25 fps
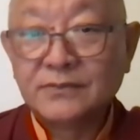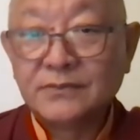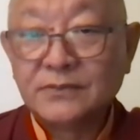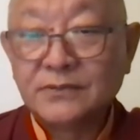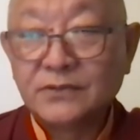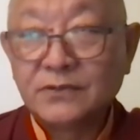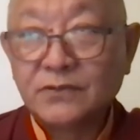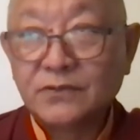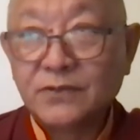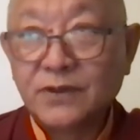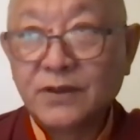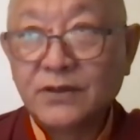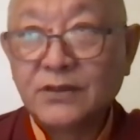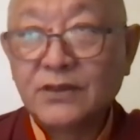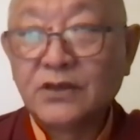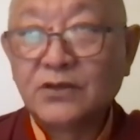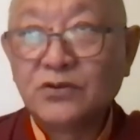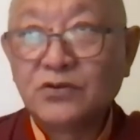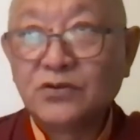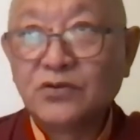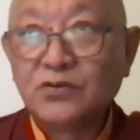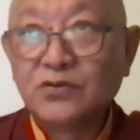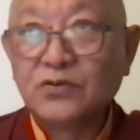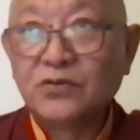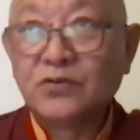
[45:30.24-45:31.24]
whether
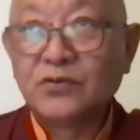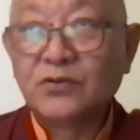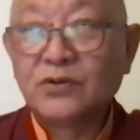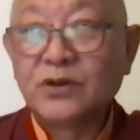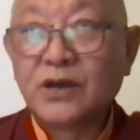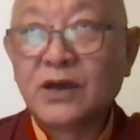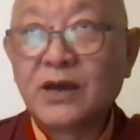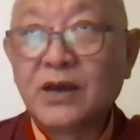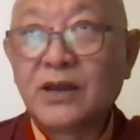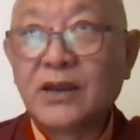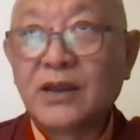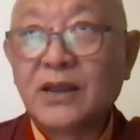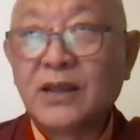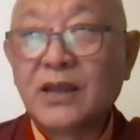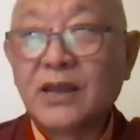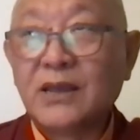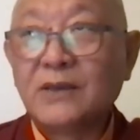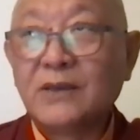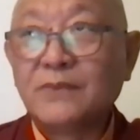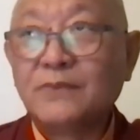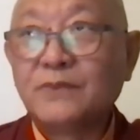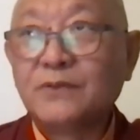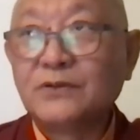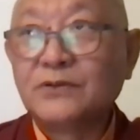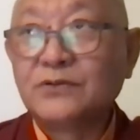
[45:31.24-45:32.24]
you are able
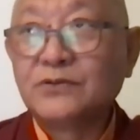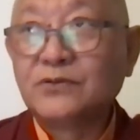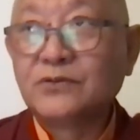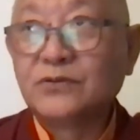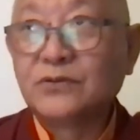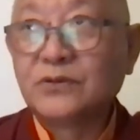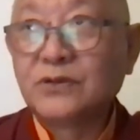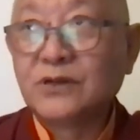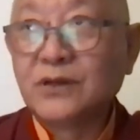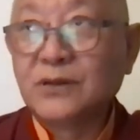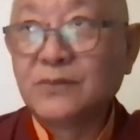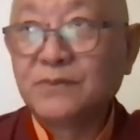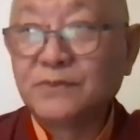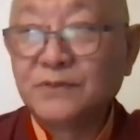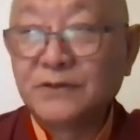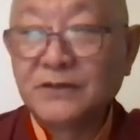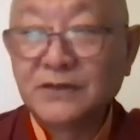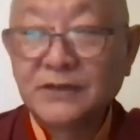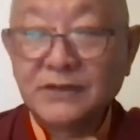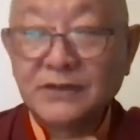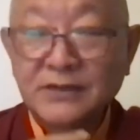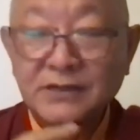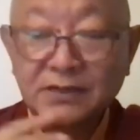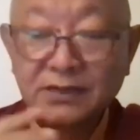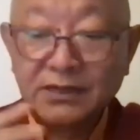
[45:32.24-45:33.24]
to
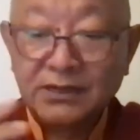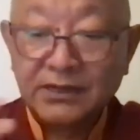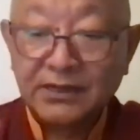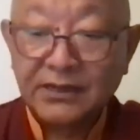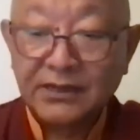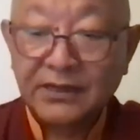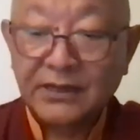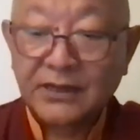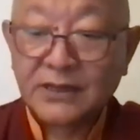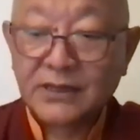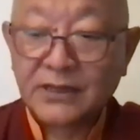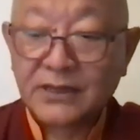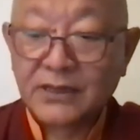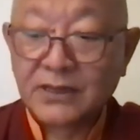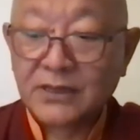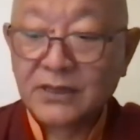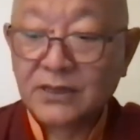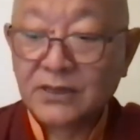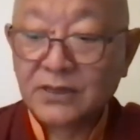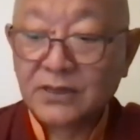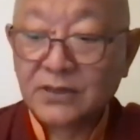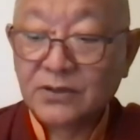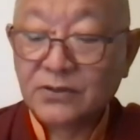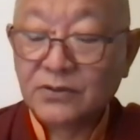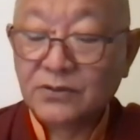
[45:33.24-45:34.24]
completely,
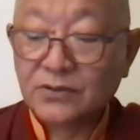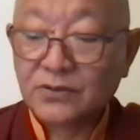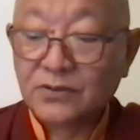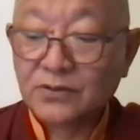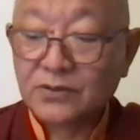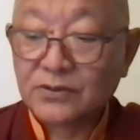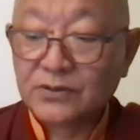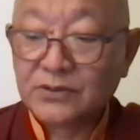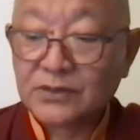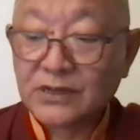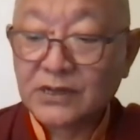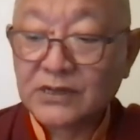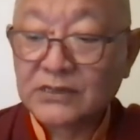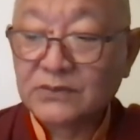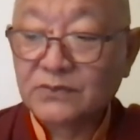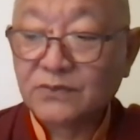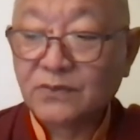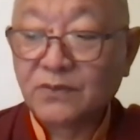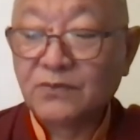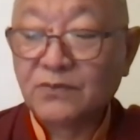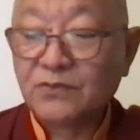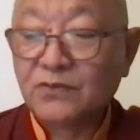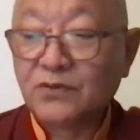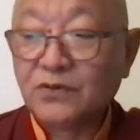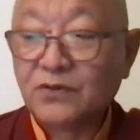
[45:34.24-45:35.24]
transform yourself
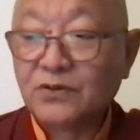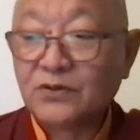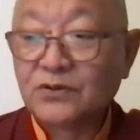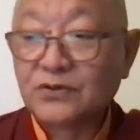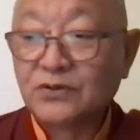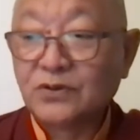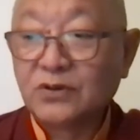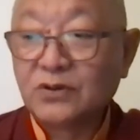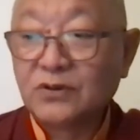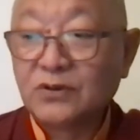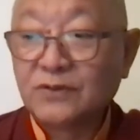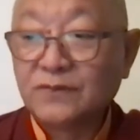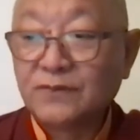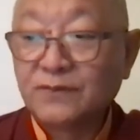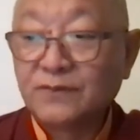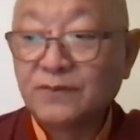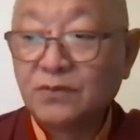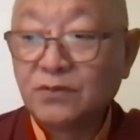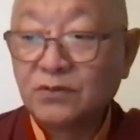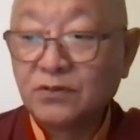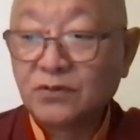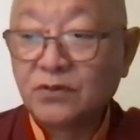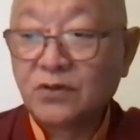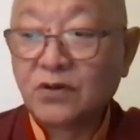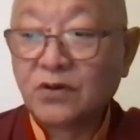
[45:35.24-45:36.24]
or not,
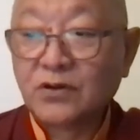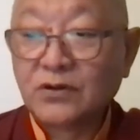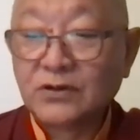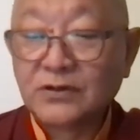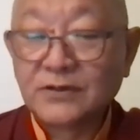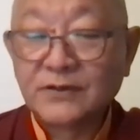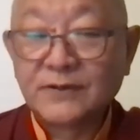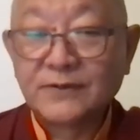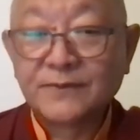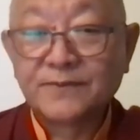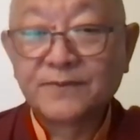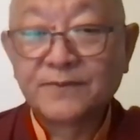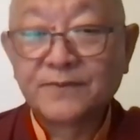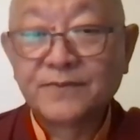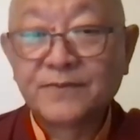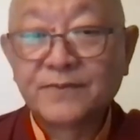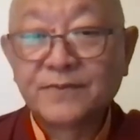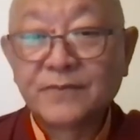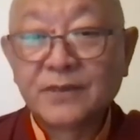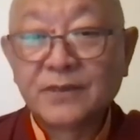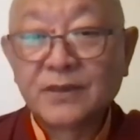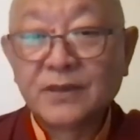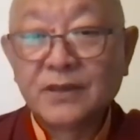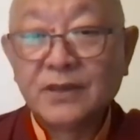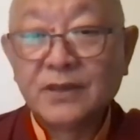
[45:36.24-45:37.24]
is
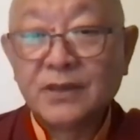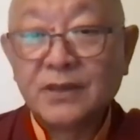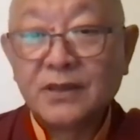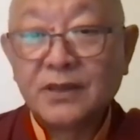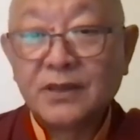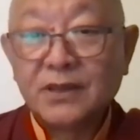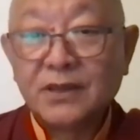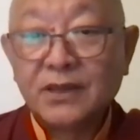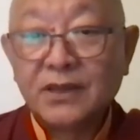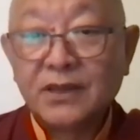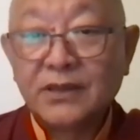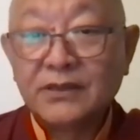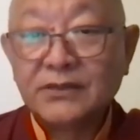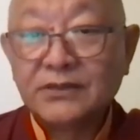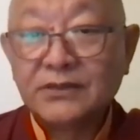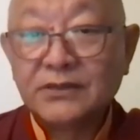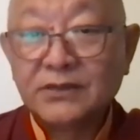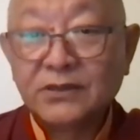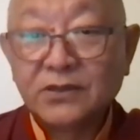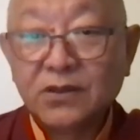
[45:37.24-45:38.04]
not because,